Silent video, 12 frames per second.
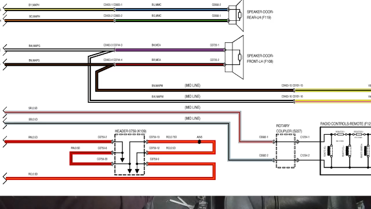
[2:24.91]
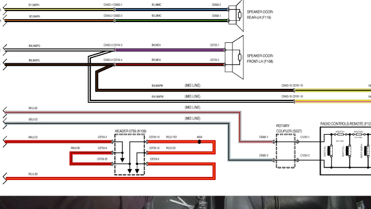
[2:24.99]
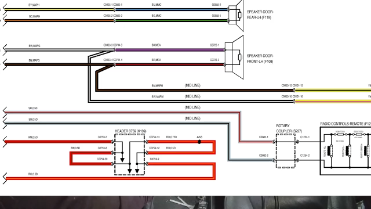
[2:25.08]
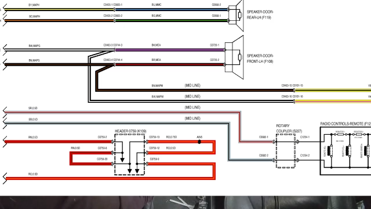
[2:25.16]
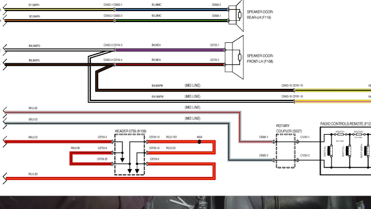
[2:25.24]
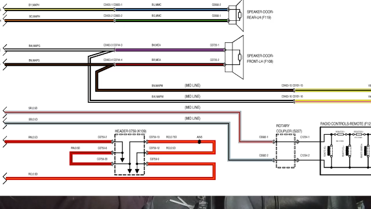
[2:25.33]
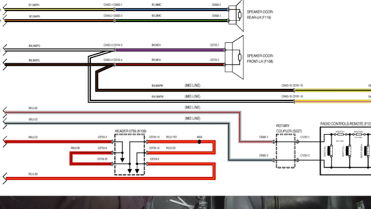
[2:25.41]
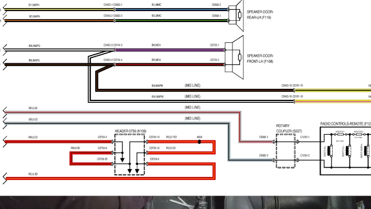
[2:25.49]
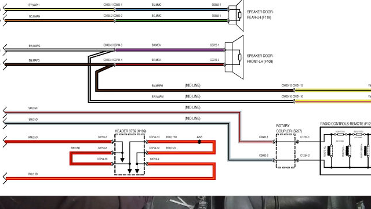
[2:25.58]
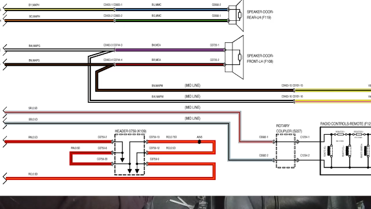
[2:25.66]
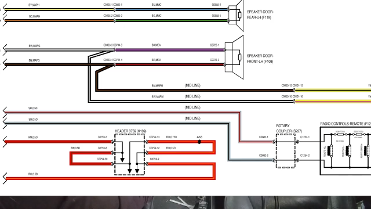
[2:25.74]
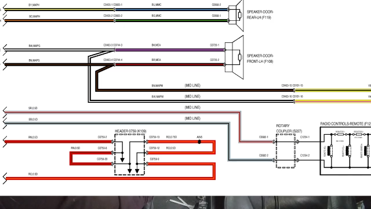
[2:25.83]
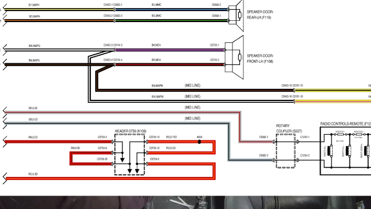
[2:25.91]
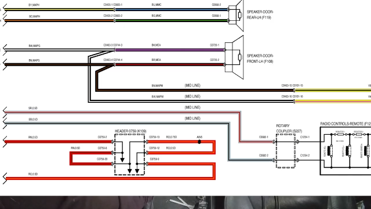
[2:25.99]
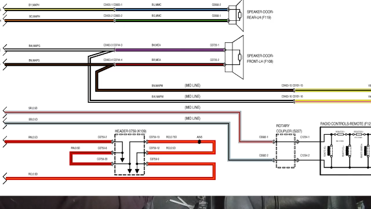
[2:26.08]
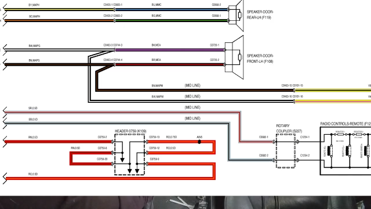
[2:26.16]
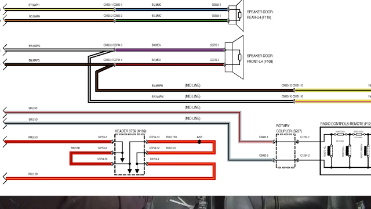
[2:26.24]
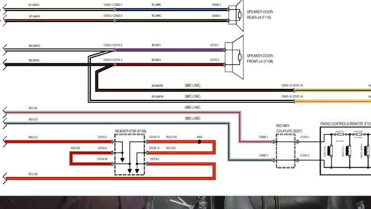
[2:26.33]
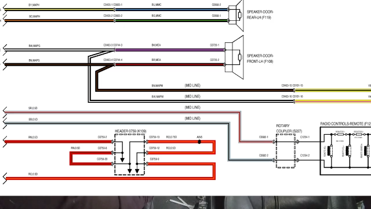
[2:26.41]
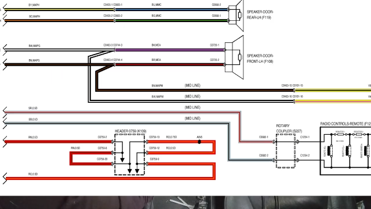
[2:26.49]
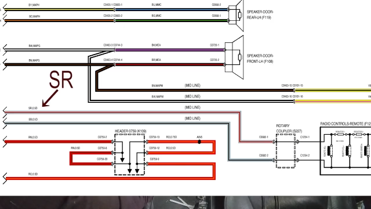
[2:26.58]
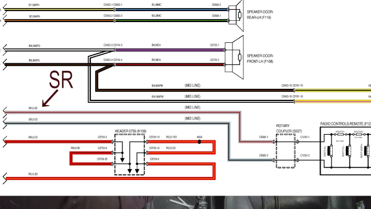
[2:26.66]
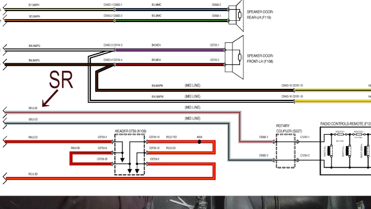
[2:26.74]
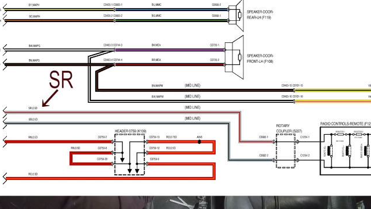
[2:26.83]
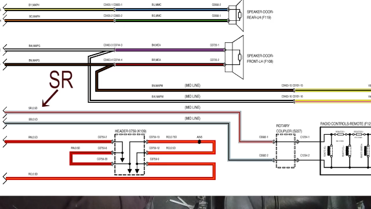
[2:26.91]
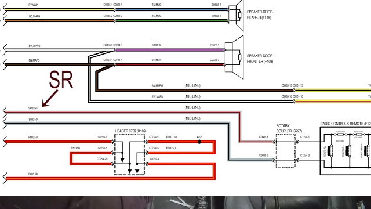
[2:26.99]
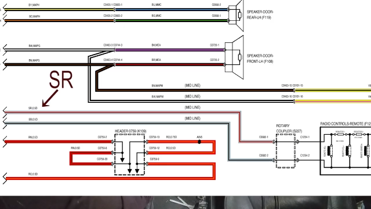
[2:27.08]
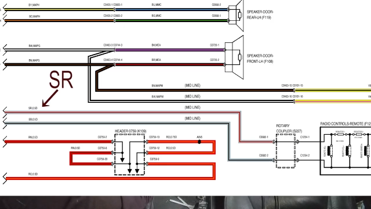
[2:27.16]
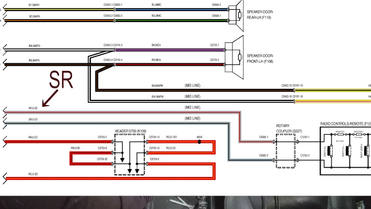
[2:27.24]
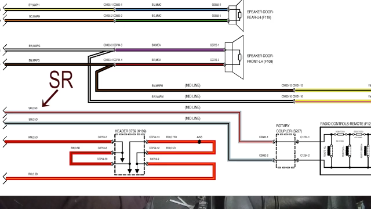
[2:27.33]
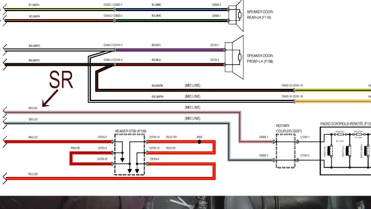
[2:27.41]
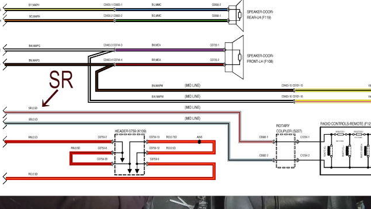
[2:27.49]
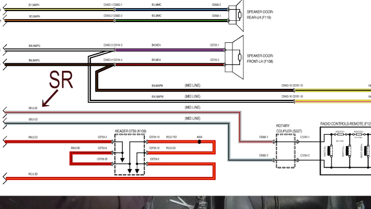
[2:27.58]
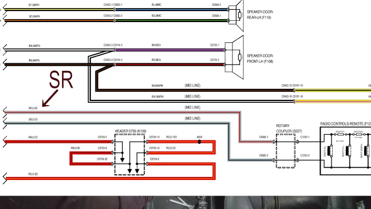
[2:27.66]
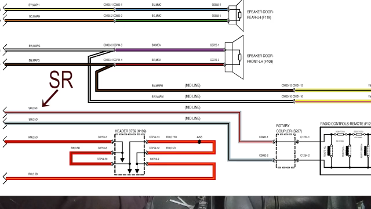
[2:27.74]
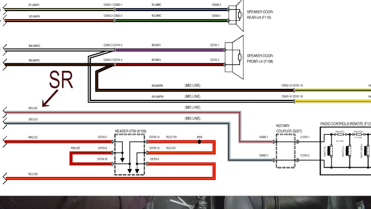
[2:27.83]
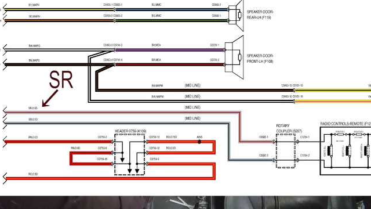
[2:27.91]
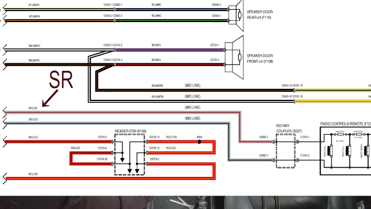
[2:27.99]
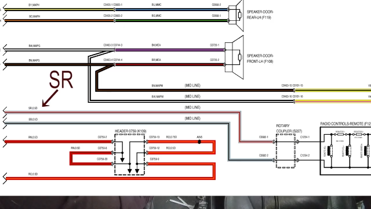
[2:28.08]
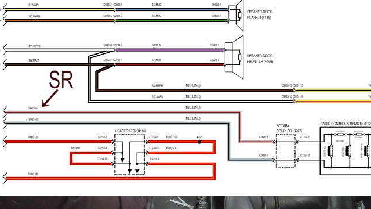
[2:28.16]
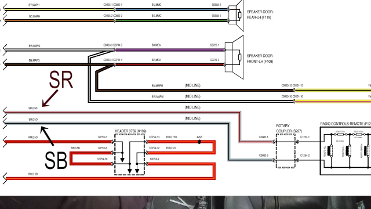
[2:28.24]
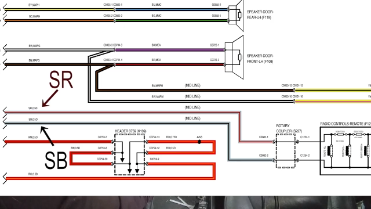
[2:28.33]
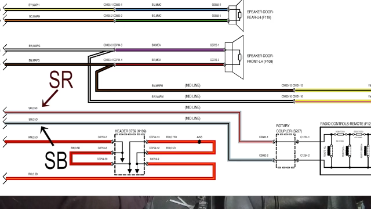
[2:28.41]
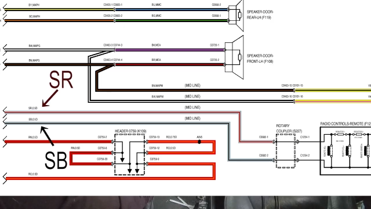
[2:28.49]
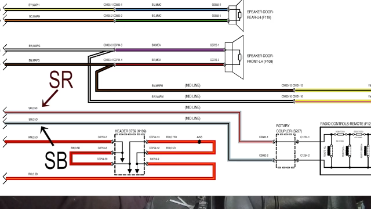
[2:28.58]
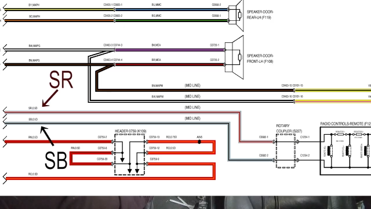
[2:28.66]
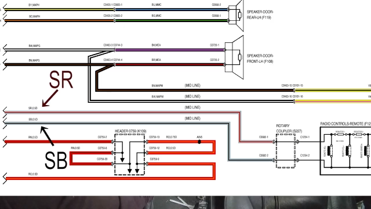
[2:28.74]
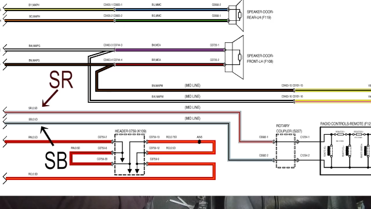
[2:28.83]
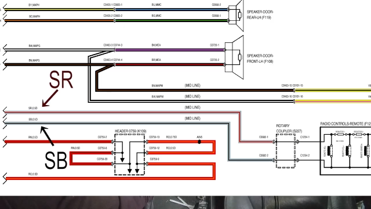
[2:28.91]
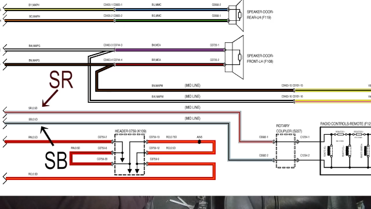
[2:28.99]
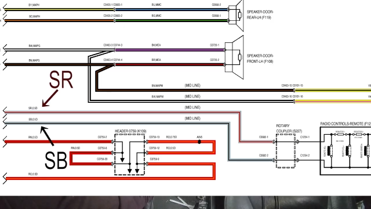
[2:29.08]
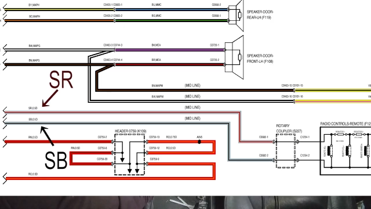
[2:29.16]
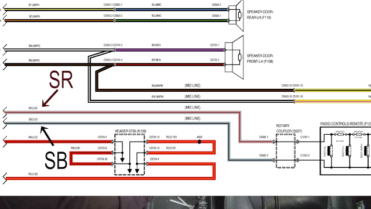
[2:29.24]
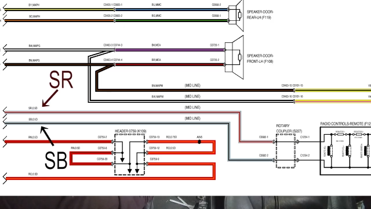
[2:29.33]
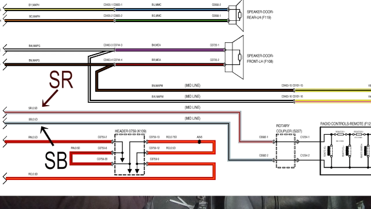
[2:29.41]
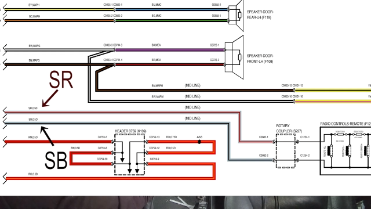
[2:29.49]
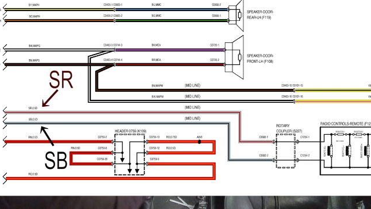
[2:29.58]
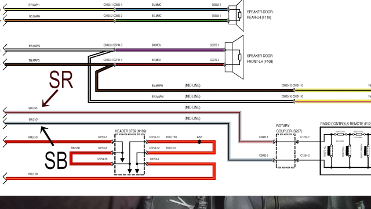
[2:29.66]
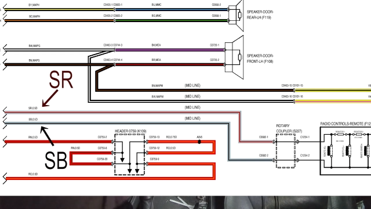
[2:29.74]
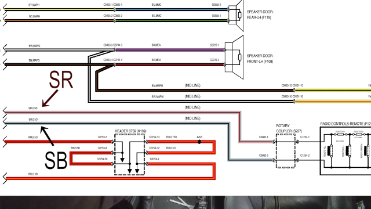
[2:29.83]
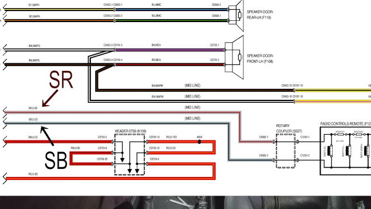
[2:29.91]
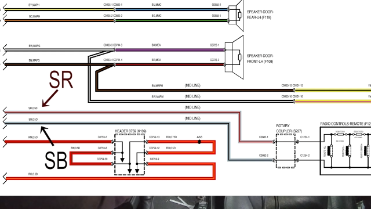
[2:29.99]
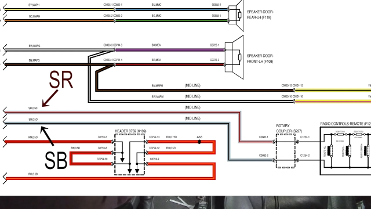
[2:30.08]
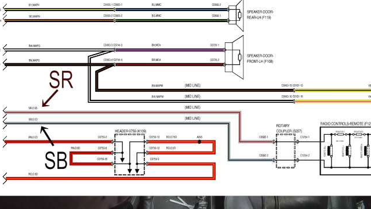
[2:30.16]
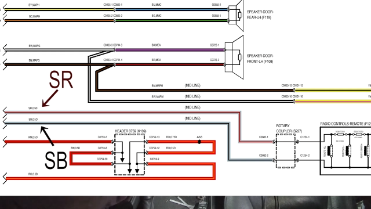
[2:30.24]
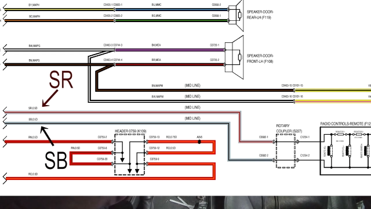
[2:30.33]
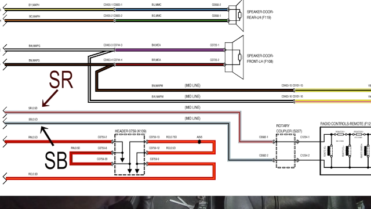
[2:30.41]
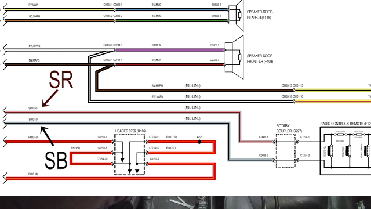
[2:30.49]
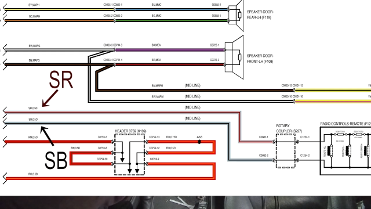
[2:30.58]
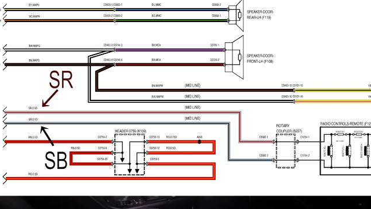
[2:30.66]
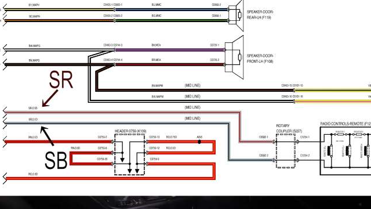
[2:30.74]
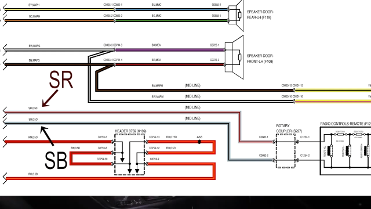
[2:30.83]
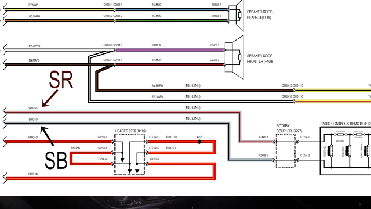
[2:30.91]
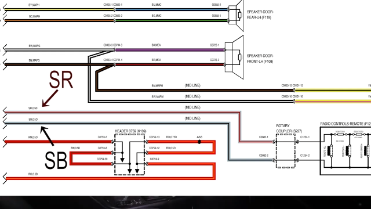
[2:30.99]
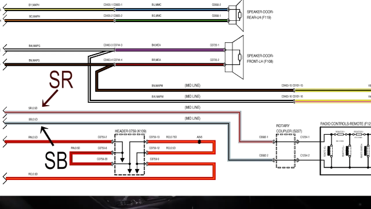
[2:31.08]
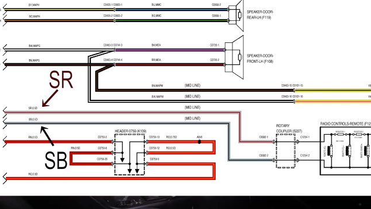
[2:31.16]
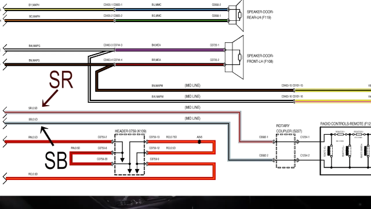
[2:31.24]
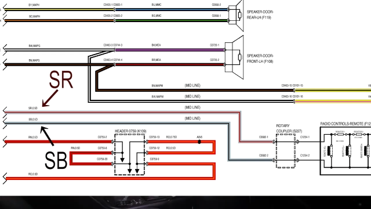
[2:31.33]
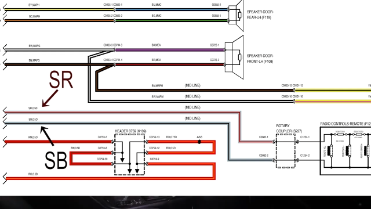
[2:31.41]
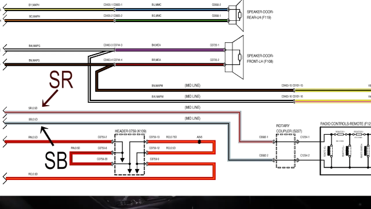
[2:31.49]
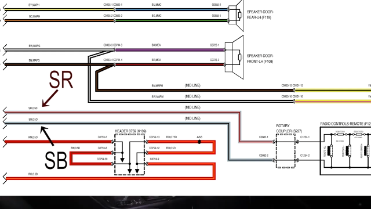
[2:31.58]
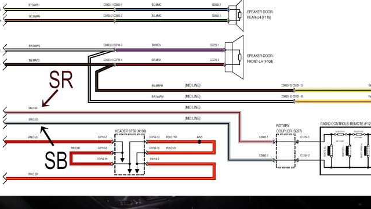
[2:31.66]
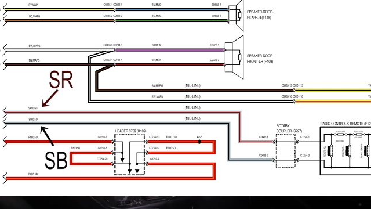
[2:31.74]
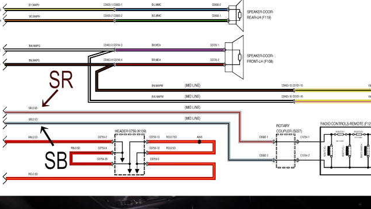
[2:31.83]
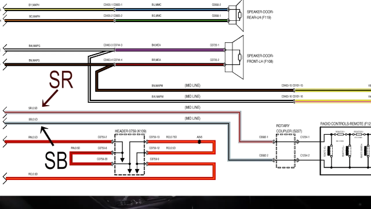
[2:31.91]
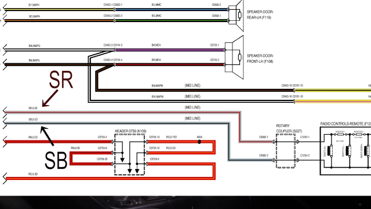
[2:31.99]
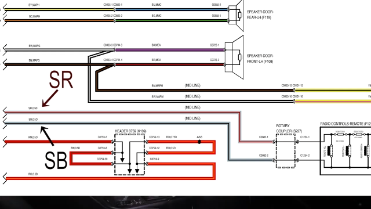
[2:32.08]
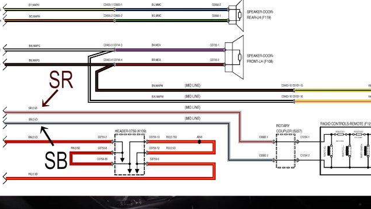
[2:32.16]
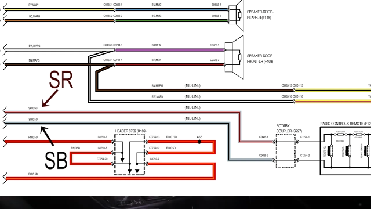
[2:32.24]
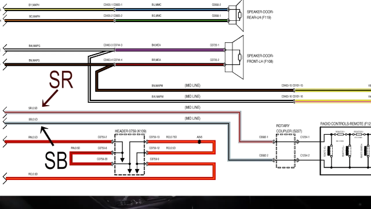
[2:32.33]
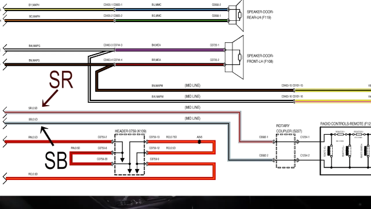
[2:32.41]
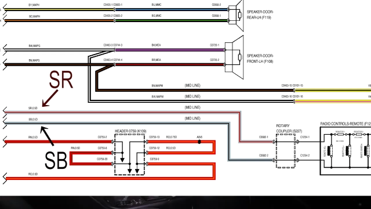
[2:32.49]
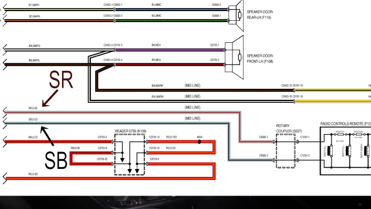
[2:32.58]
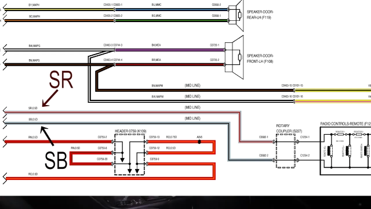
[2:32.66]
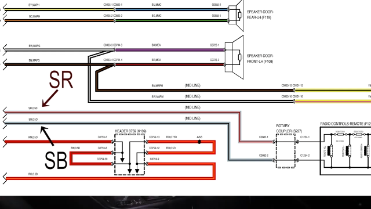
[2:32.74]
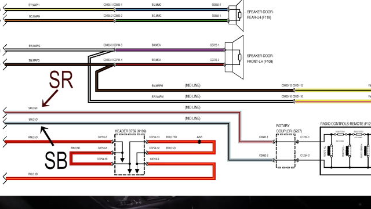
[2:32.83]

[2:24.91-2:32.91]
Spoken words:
No face is visible, so there are no lips to read.